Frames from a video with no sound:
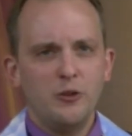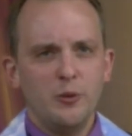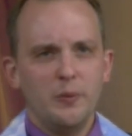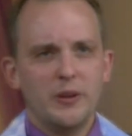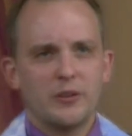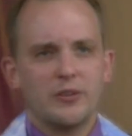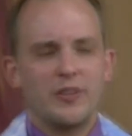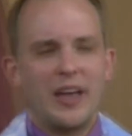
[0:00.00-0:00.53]
I
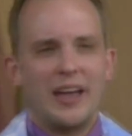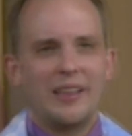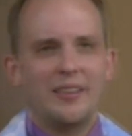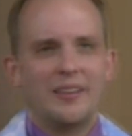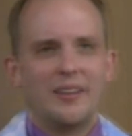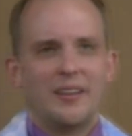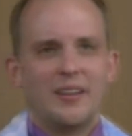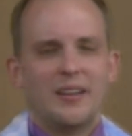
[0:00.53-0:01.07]
do miss
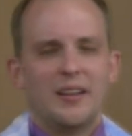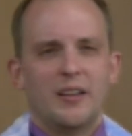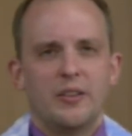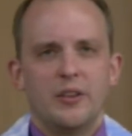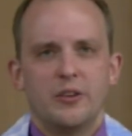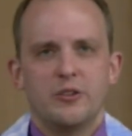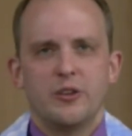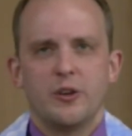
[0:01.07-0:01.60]

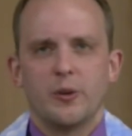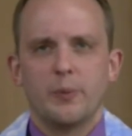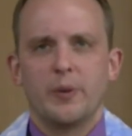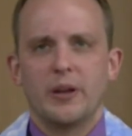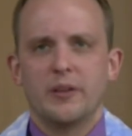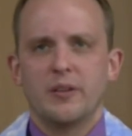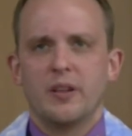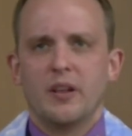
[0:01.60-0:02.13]
that this year,
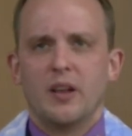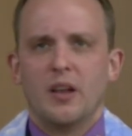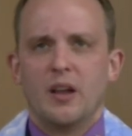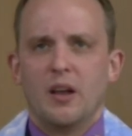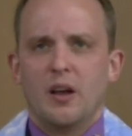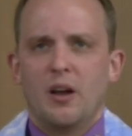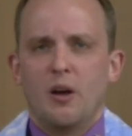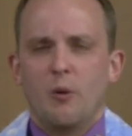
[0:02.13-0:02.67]

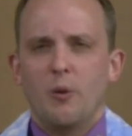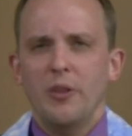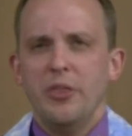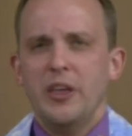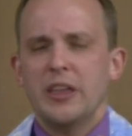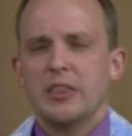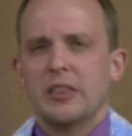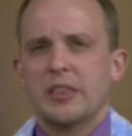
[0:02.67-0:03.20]
but
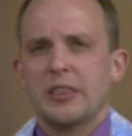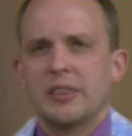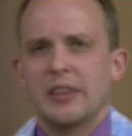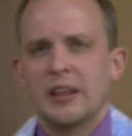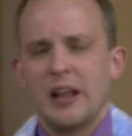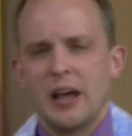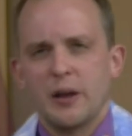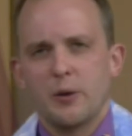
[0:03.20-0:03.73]
one thing
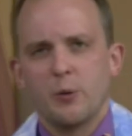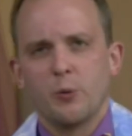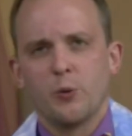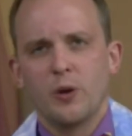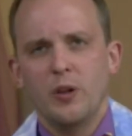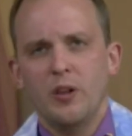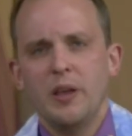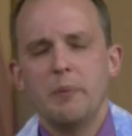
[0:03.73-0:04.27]
that I
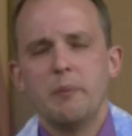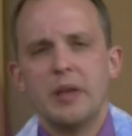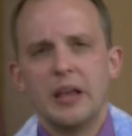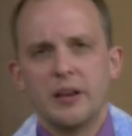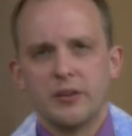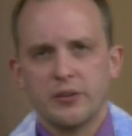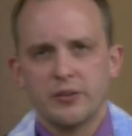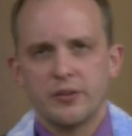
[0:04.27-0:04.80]
really
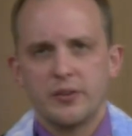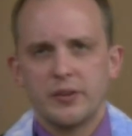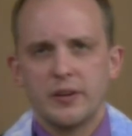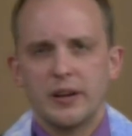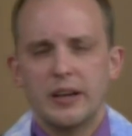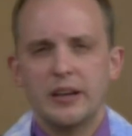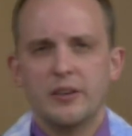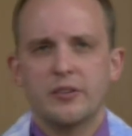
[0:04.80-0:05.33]
miss
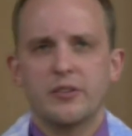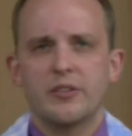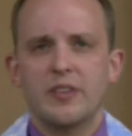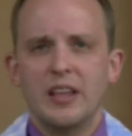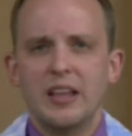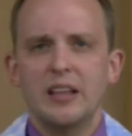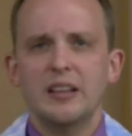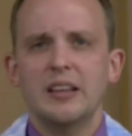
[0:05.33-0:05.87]
is
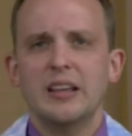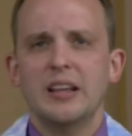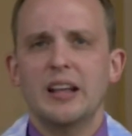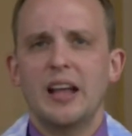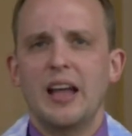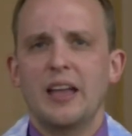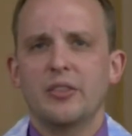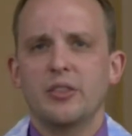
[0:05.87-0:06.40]

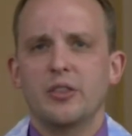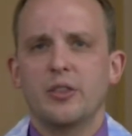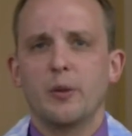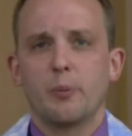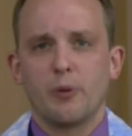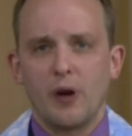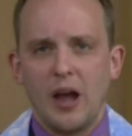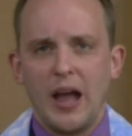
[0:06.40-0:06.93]
standing
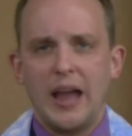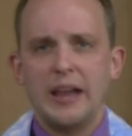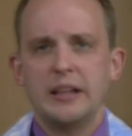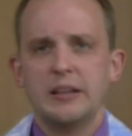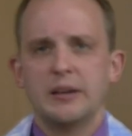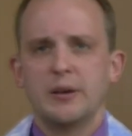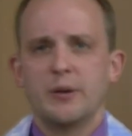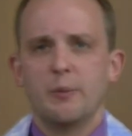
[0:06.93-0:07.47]
at the
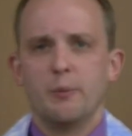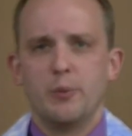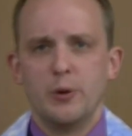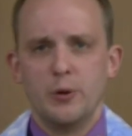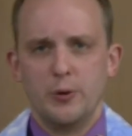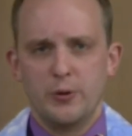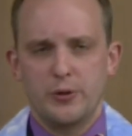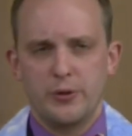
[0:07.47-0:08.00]
Pride
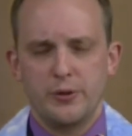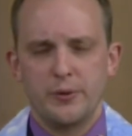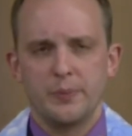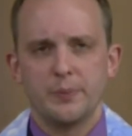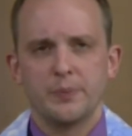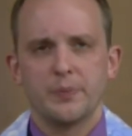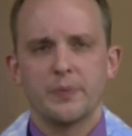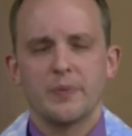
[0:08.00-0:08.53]

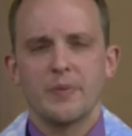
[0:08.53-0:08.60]
booth.